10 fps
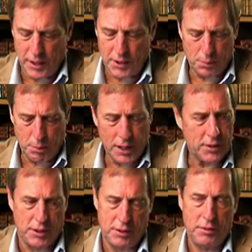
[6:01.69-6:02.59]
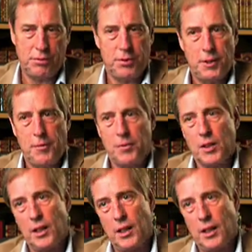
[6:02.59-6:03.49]
expensive
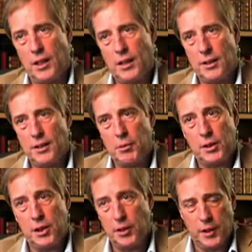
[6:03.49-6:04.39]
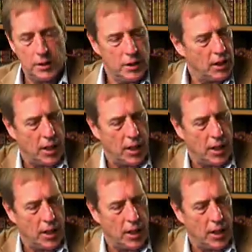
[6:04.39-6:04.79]
material.